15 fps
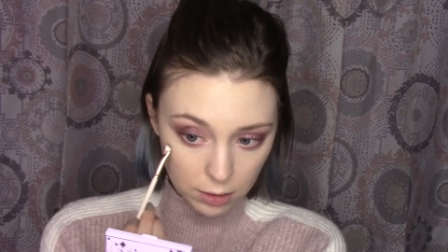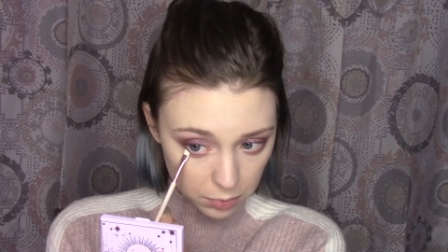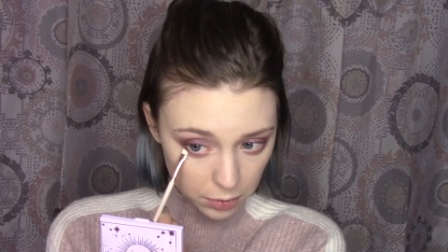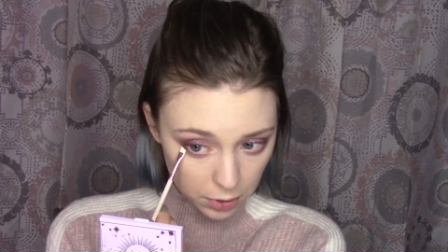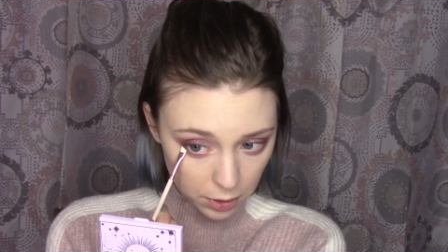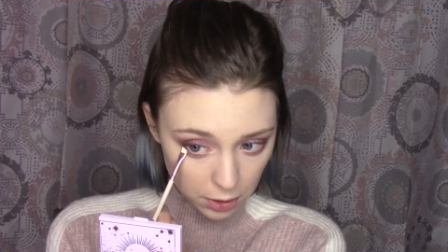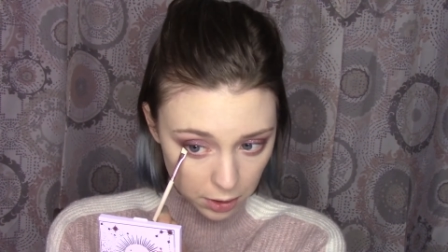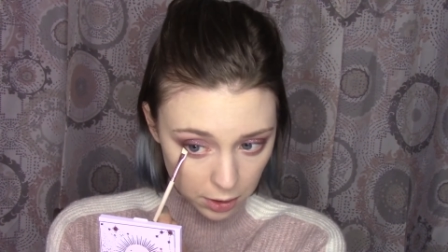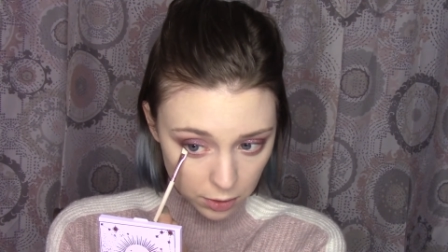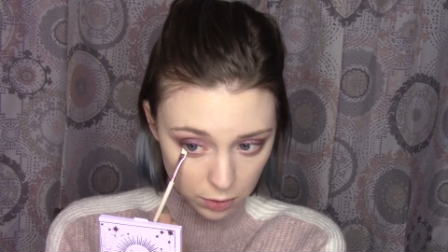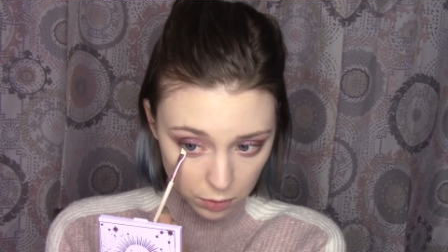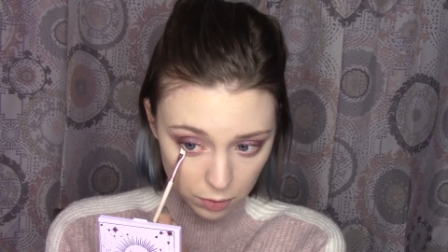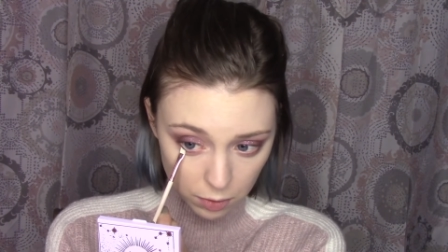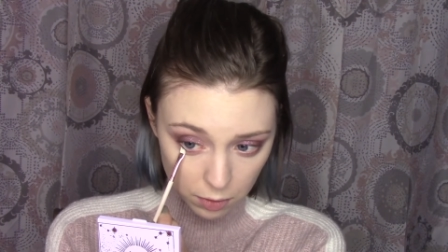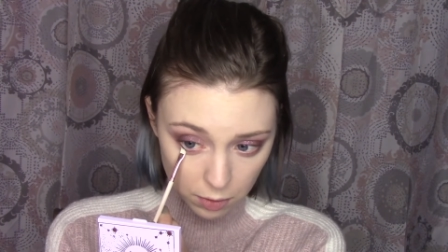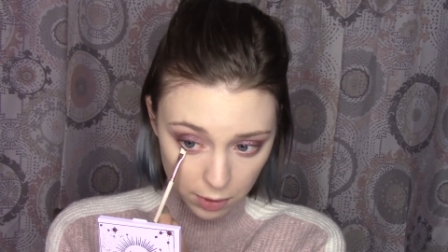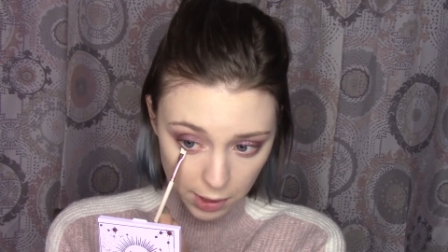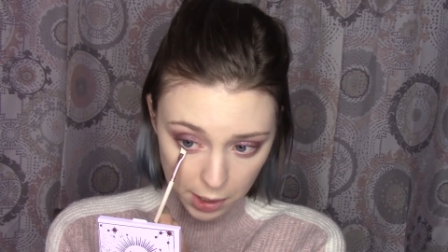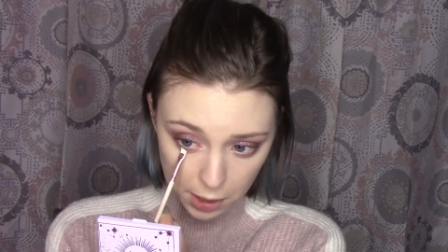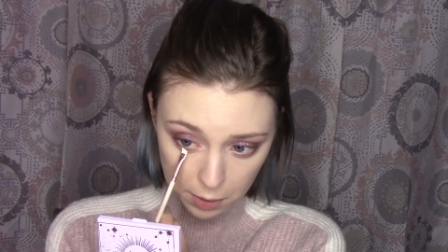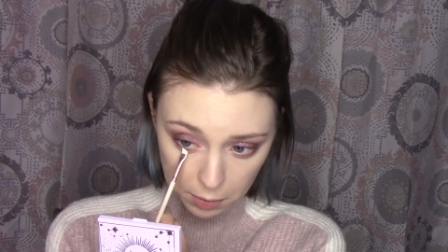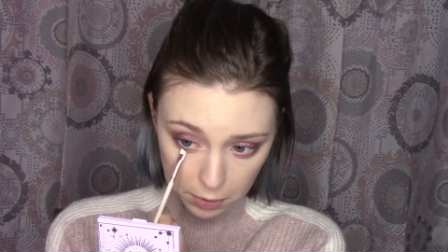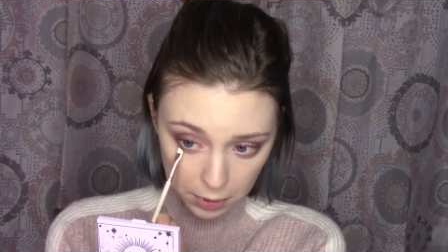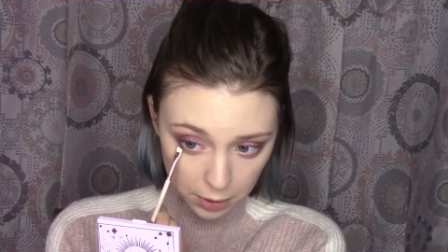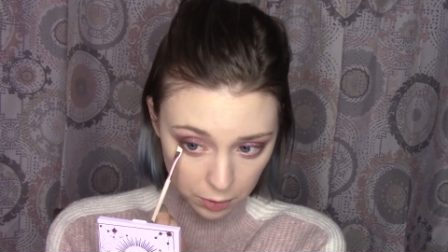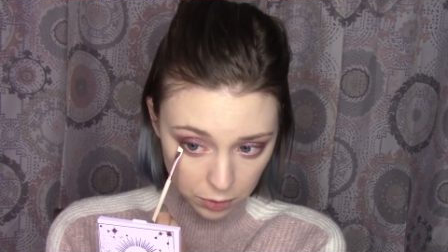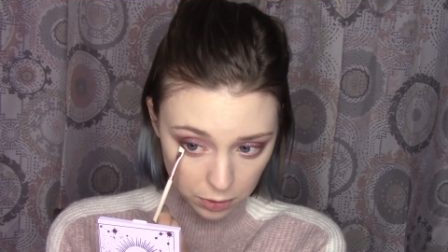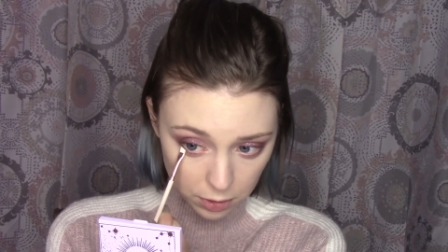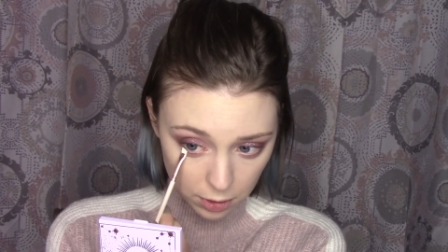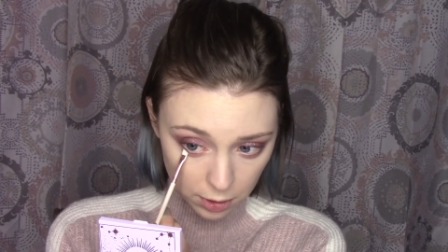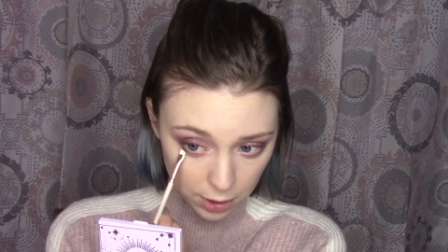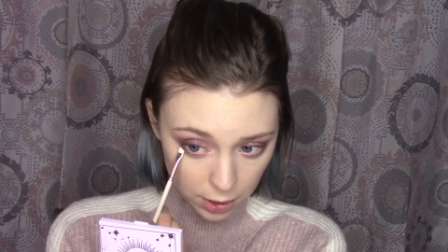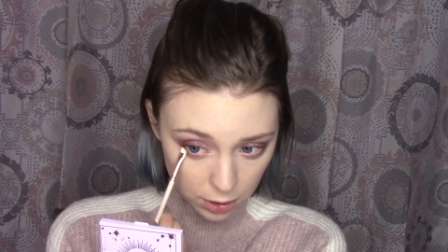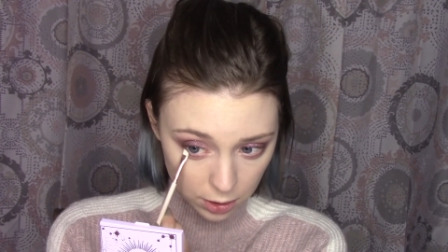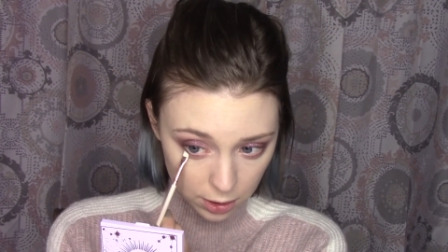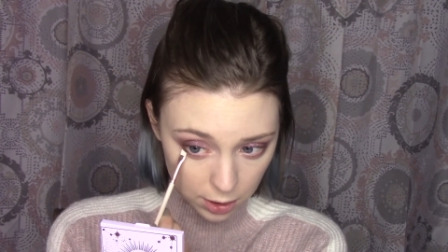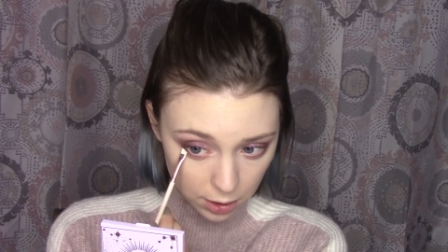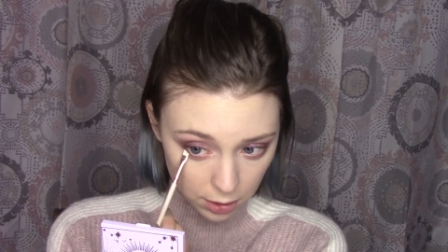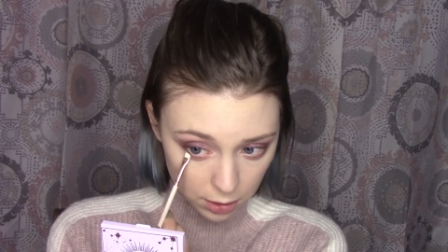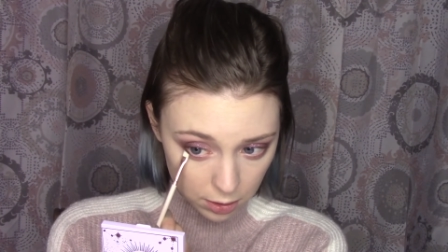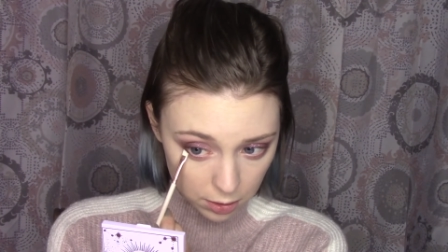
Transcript: Put this right up close to the lash line.